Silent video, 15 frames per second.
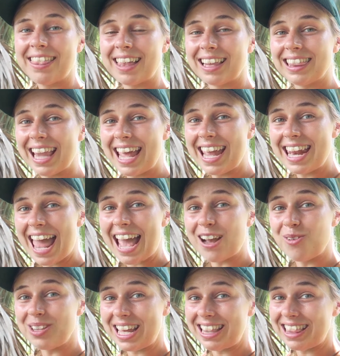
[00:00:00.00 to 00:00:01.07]
They'll lay an
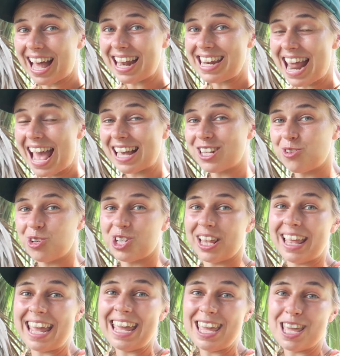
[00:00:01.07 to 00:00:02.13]
egg within that nest which
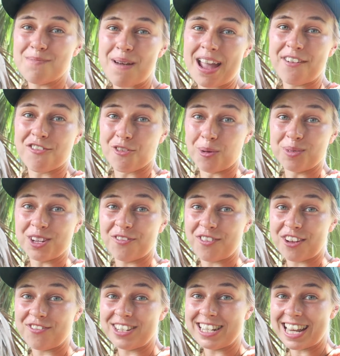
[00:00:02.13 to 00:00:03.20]
they'll incubate for up to
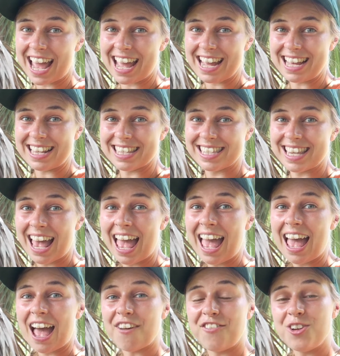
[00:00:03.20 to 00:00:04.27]
50 days.
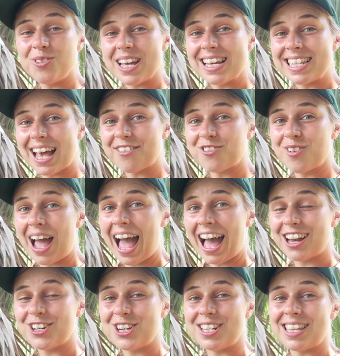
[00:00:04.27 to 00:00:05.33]
A few days after it
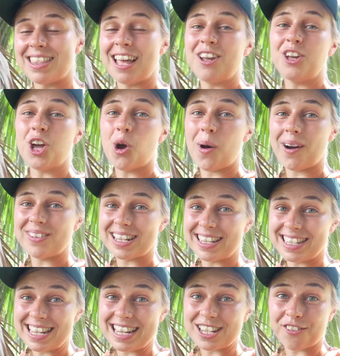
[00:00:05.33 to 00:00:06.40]
hatches, they'll then go out to
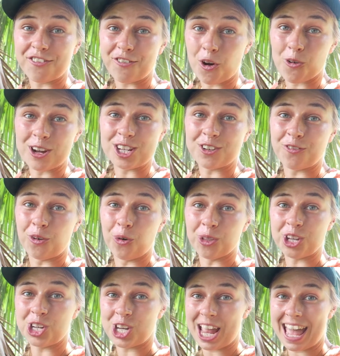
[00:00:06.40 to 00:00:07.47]
sea to forage for
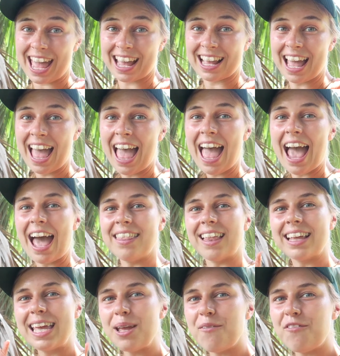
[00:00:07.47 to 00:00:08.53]
the chick, and
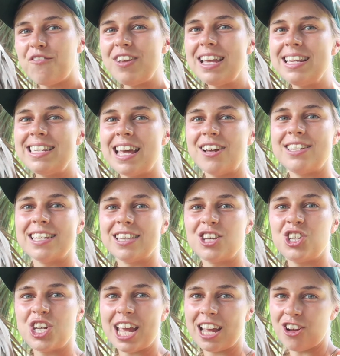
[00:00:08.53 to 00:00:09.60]
they'll keep feeding it until the
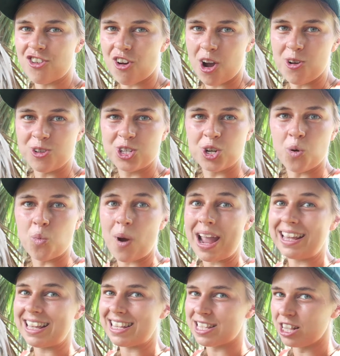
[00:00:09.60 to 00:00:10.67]
chick grows to a
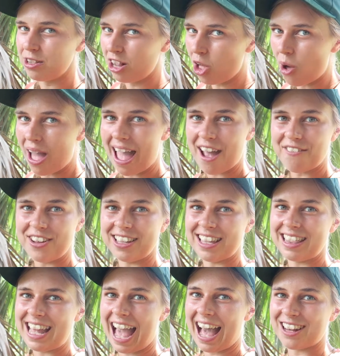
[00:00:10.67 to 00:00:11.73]
weight that's a lot heavier
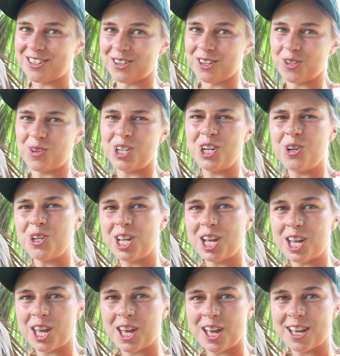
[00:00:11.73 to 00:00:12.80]
than the adults, which usually
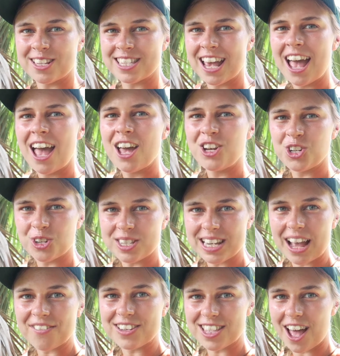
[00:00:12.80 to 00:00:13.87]
occurs just
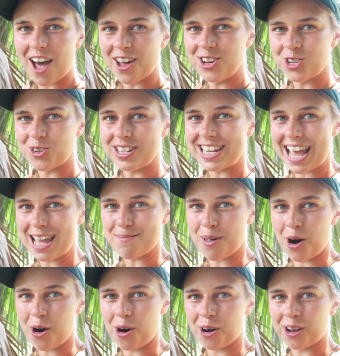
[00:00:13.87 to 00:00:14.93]
after the 100-day
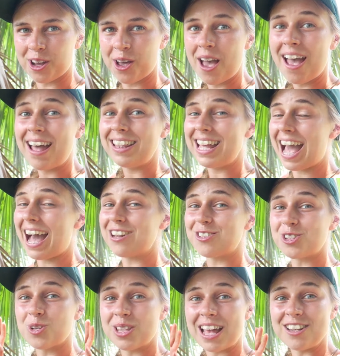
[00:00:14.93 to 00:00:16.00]
mark. The
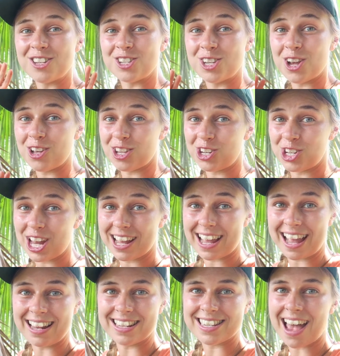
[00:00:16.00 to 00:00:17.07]
adults will then desert the chick
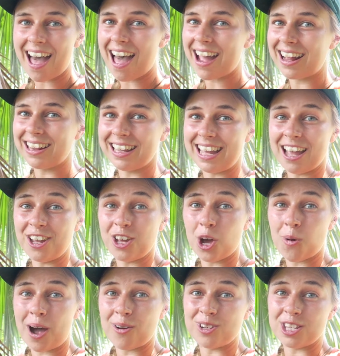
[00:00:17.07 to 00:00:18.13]
entirely and
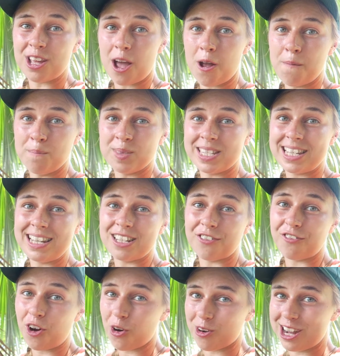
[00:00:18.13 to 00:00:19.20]
go out to the open sea to
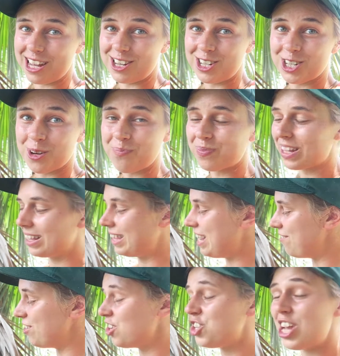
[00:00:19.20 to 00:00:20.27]
forage,
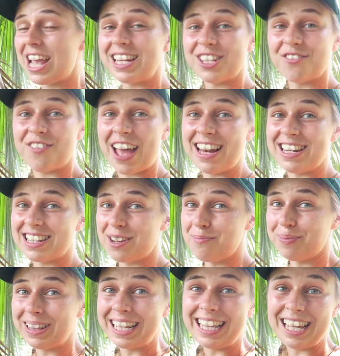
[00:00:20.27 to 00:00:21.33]
leaving the chick to fend
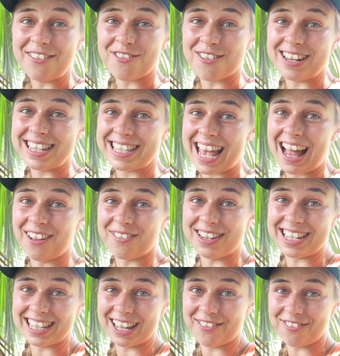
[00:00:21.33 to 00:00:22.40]
completely for itself
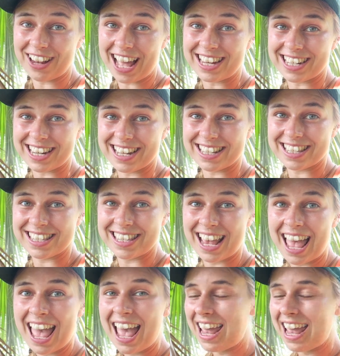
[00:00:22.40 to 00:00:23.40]
until it fledges.